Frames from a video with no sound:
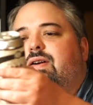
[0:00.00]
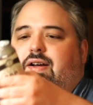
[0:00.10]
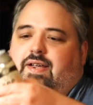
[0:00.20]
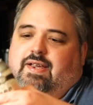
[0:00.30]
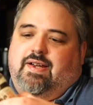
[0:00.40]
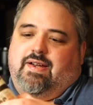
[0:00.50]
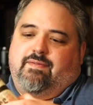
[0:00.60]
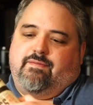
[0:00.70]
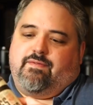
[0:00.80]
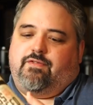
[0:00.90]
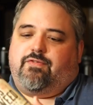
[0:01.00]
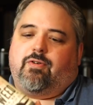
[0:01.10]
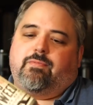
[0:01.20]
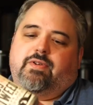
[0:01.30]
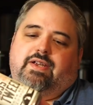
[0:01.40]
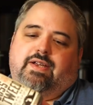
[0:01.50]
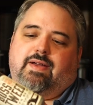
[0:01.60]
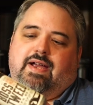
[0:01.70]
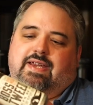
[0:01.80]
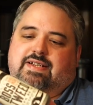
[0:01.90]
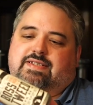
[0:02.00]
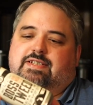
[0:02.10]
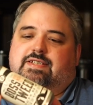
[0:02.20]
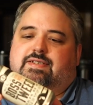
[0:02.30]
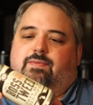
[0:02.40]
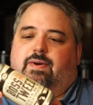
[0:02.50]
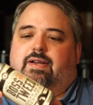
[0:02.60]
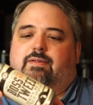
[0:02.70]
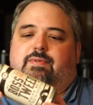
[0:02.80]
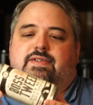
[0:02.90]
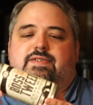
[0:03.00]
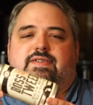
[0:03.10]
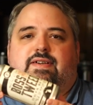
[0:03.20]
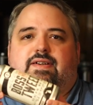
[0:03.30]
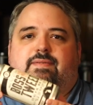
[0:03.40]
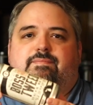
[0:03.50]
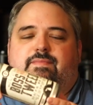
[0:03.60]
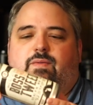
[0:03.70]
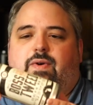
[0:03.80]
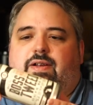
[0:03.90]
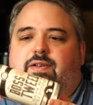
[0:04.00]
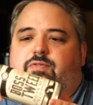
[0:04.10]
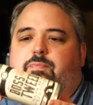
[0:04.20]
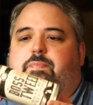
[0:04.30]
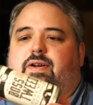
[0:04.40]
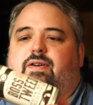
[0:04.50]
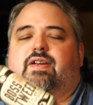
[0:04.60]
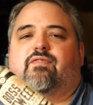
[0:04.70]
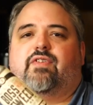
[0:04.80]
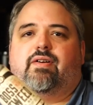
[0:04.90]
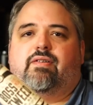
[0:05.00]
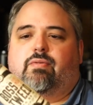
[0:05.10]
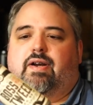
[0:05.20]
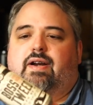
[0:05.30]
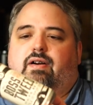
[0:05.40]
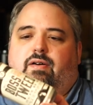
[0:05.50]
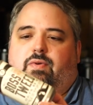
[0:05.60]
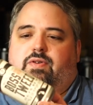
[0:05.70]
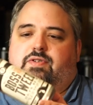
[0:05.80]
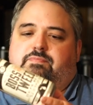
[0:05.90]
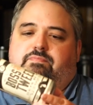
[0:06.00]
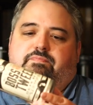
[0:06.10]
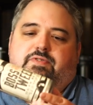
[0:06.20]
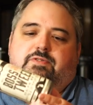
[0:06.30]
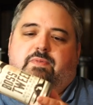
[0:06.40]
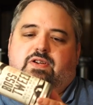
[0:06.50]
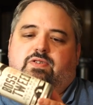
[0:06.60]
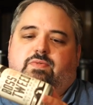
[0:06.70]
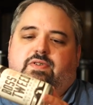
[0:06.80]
a formerly, I guess this is a whale, but it's a whale of a beer, like very rare, one of those special